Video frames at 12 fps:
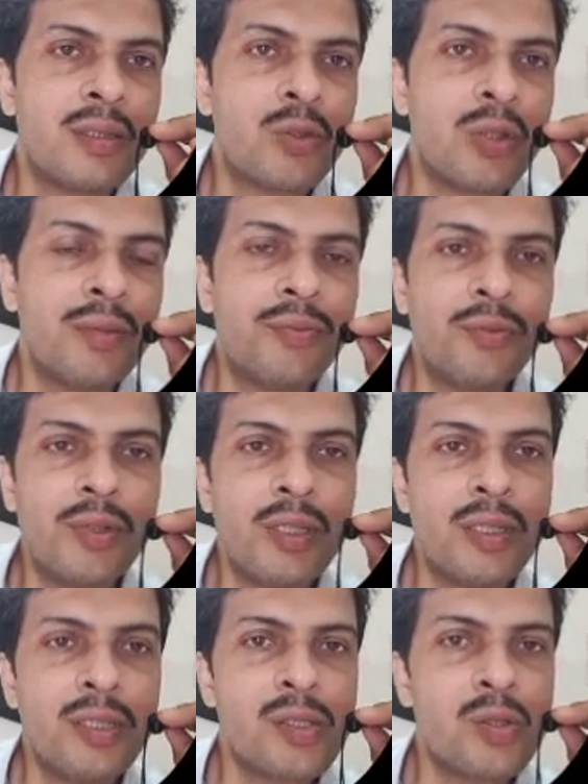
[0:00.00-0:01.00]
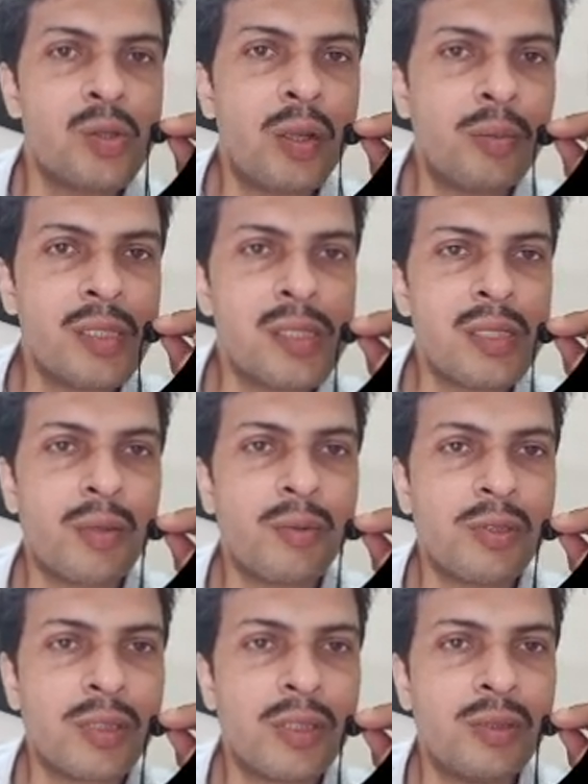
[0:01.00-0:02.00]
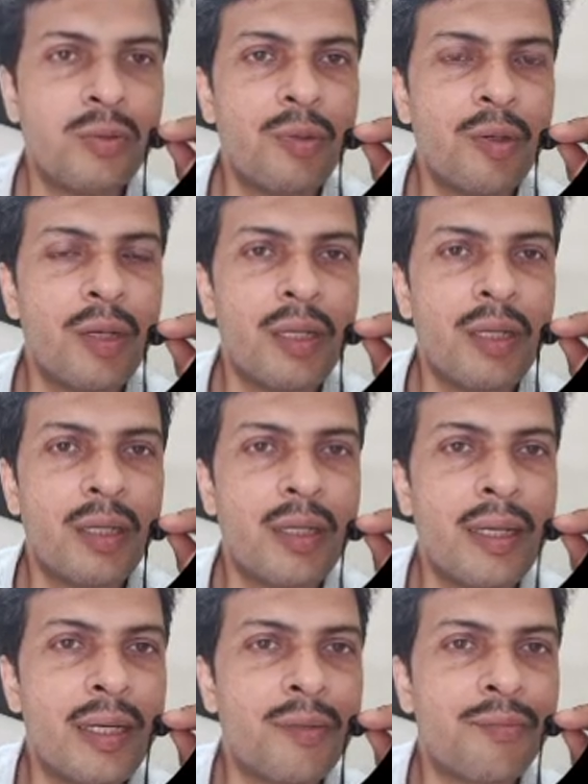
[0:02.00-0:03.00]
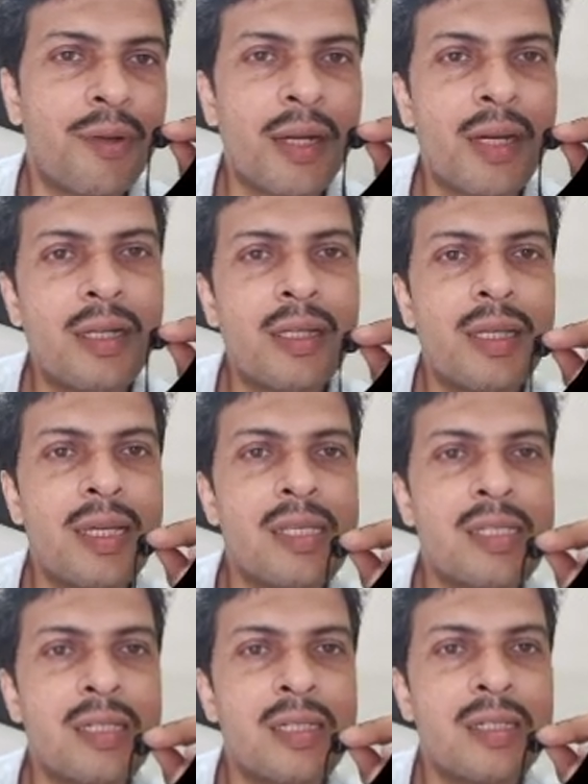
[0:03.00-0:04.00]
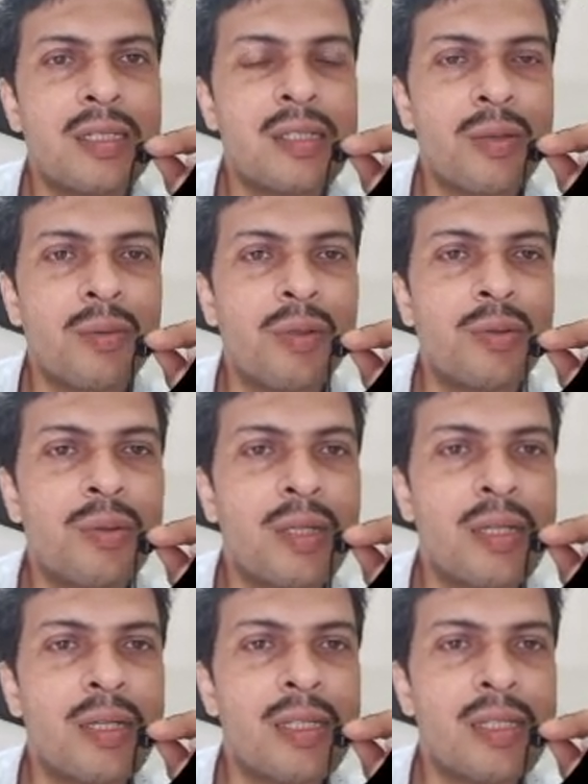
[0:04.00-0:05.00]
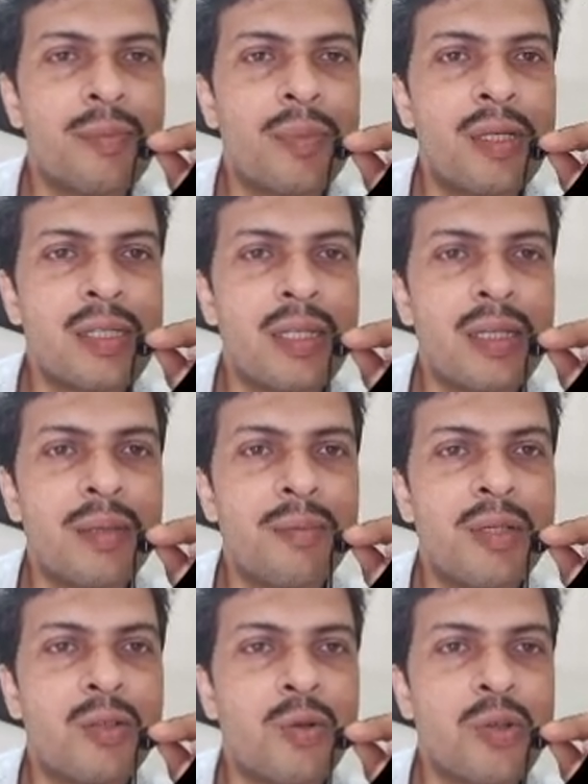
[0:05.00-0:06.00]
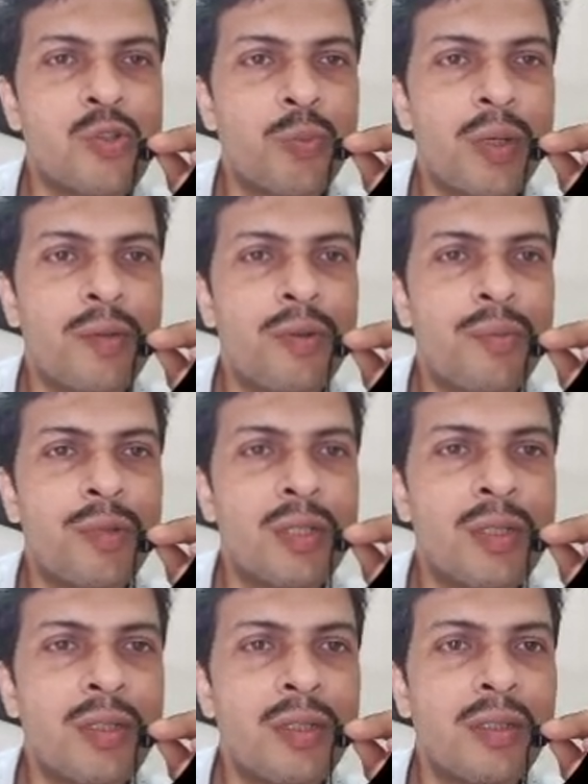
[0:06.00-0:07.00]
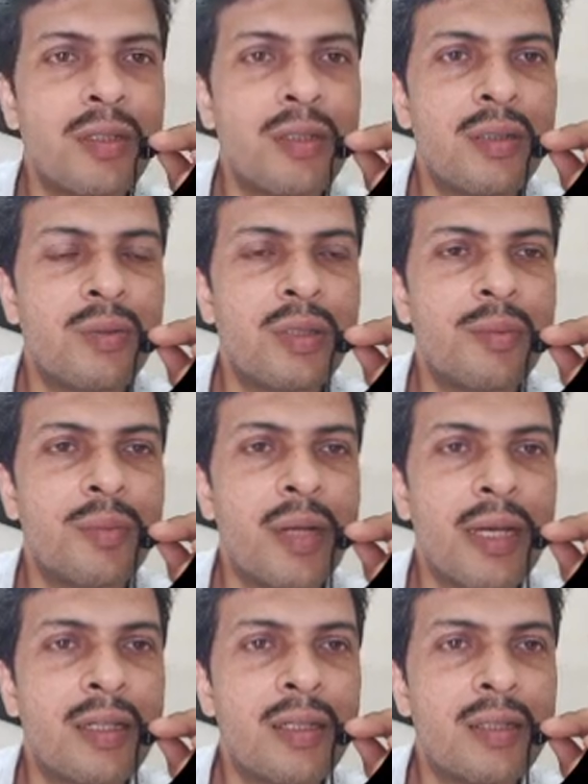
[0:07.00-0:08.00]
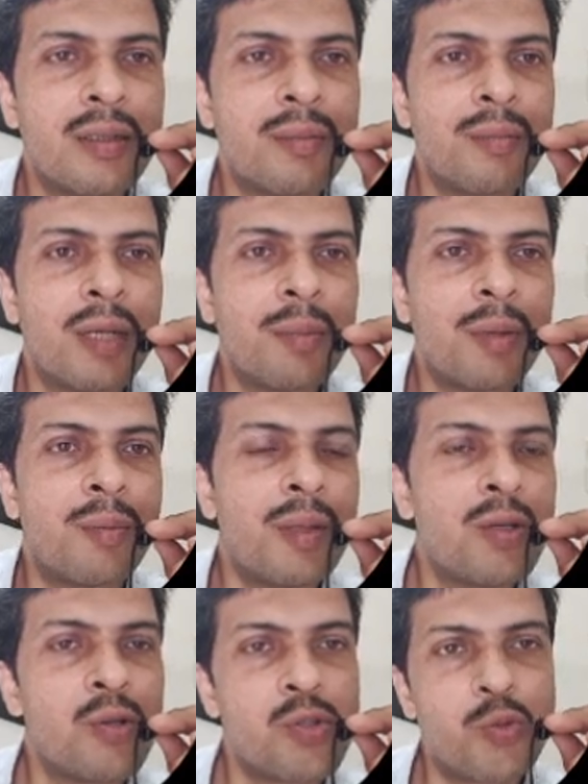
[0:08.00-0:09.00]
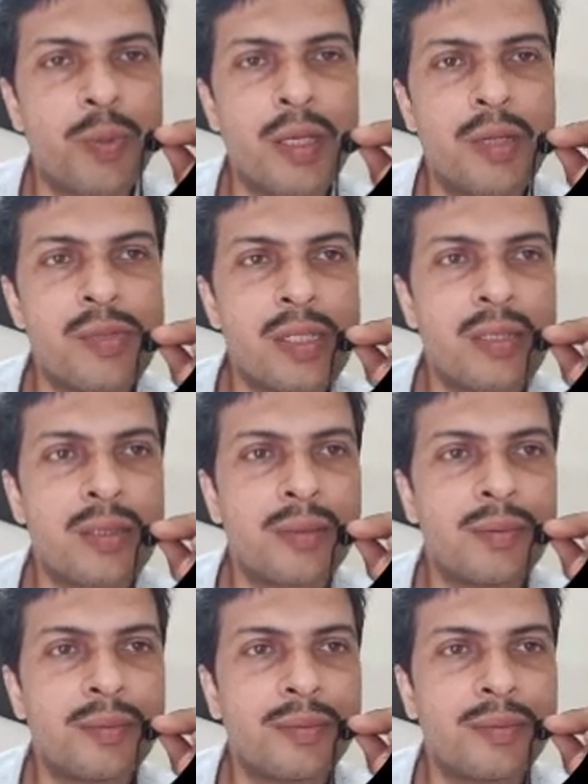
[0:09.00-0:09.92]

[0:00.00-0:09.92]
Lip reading: So if we solve this equation, we will get finally ST is equal to AC plus AM into cos 2 pi FMT within bracket multiplied by cos 2 pi FCT.